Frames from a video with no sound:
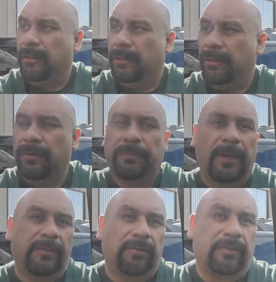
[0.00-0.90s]
There's
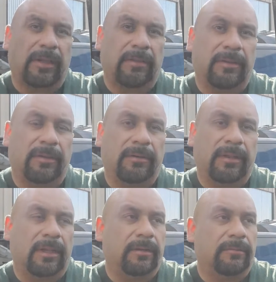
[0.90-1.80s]
pastors out there
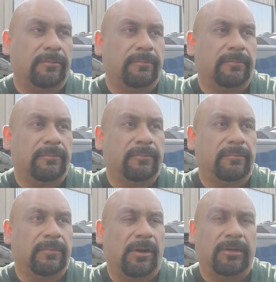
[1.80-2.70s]
that
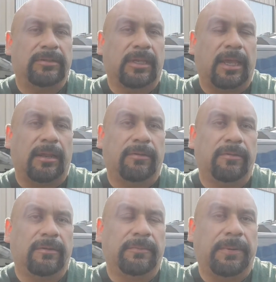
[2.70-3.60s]
are in
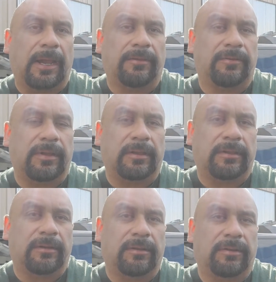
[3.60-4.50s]
scandal. There's pastors
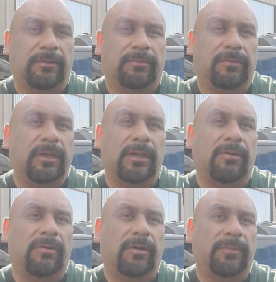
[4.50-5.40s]
out there that do
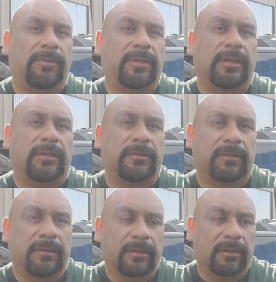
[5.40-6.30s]
really horrible things.
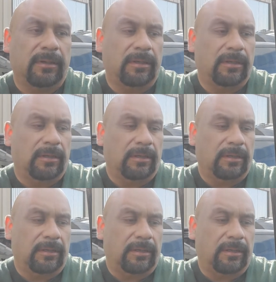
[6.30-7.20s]

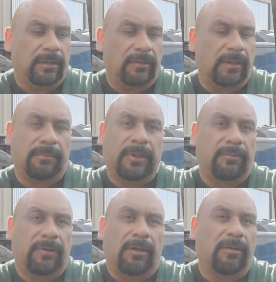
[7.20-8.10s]
Does that
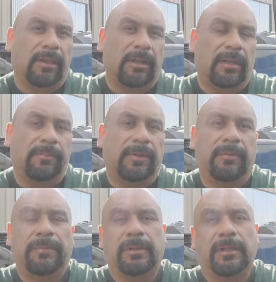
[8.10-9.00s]
mean we all get lumped
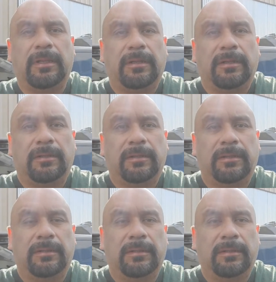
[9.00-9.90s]
up in that?
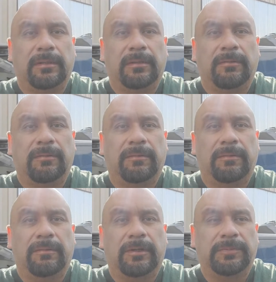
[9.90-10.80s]

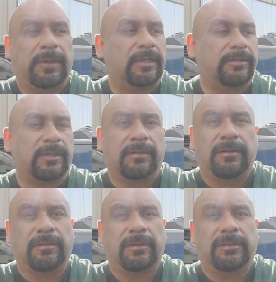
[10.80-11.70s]
There's pastors out
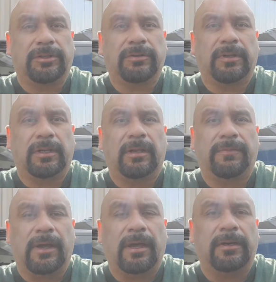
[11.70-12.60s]
there that truly love
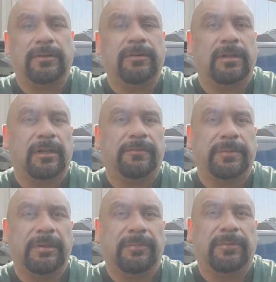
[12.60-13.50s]
God and truly
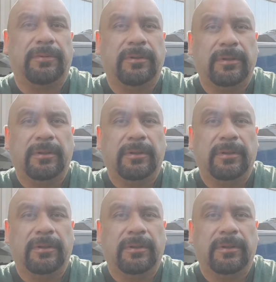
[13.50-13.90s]
love people.